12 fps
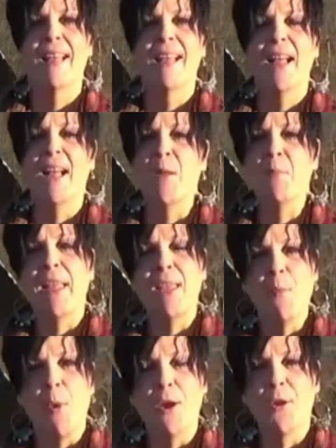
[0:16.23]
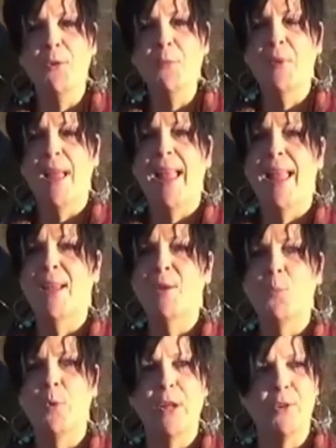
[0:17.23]
Hi, I'm Peggy Walker,
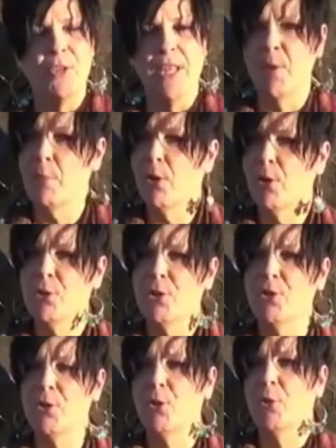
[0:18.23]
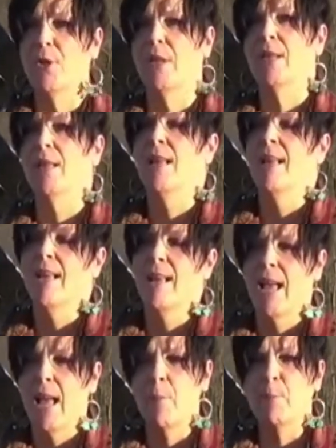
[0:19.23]
and we are set up here to do the
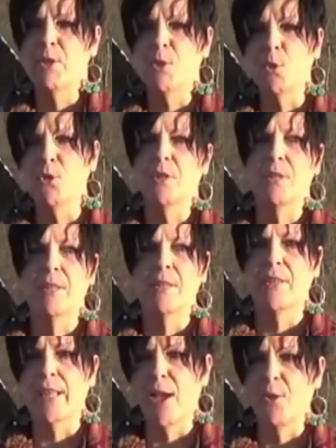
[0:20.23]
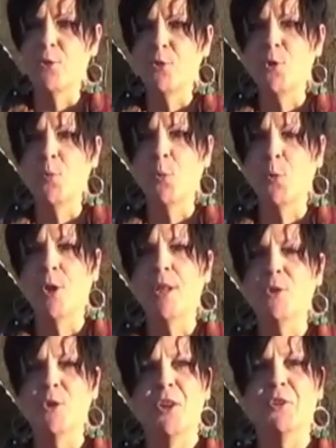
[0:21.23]
Happy Solstice Saturn-Jupiter
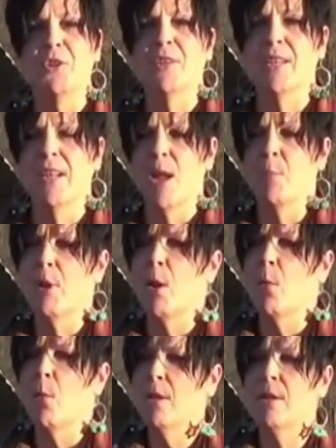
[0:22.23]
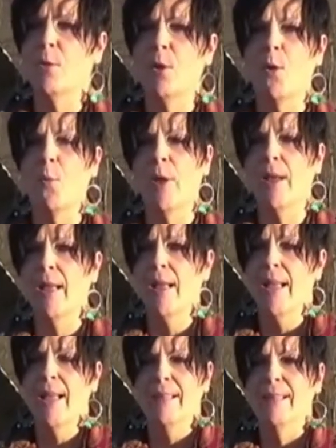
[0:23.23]
conjunction tonight, but I want to do a quick
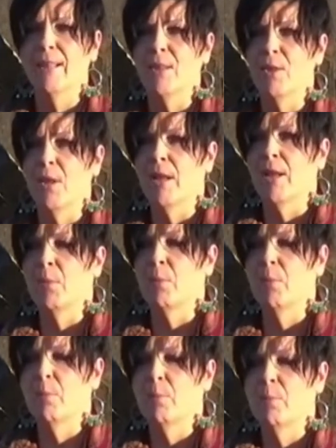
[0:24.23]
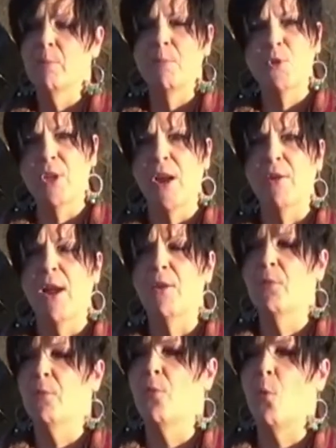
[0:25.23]
little shout-out
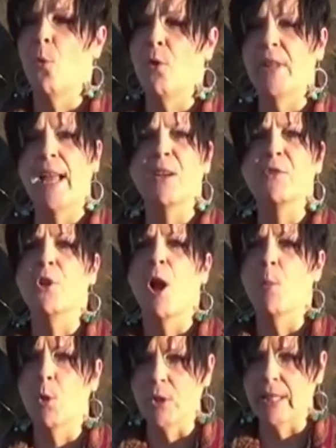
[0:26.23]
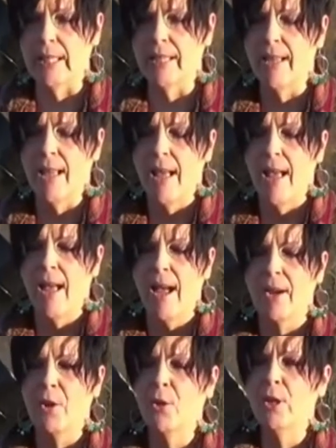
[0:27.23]
for the Astronomical League.
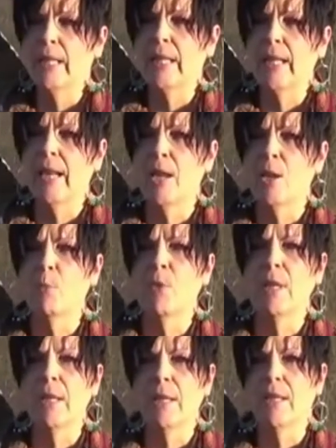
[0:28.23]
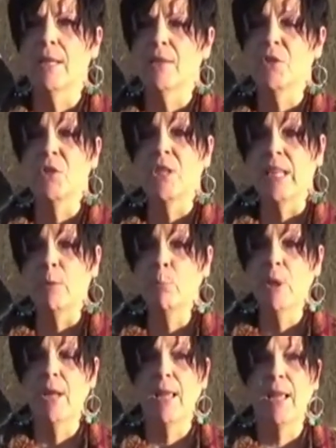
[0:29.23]
I currently am the STEAM
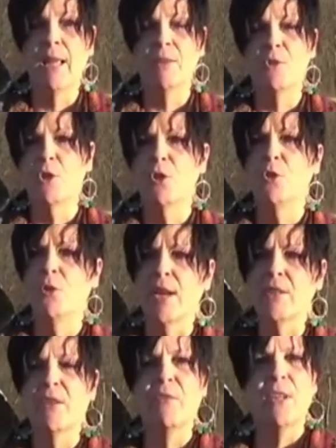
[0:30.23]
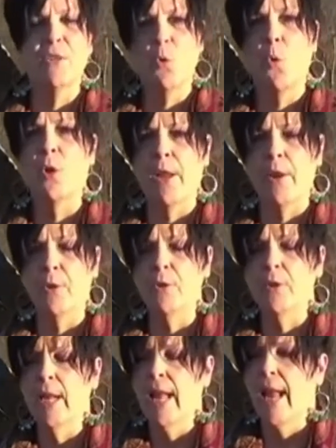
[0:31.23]
and Junior Activities Coordinator
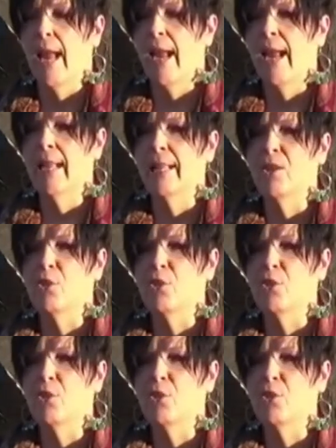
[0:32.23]
and the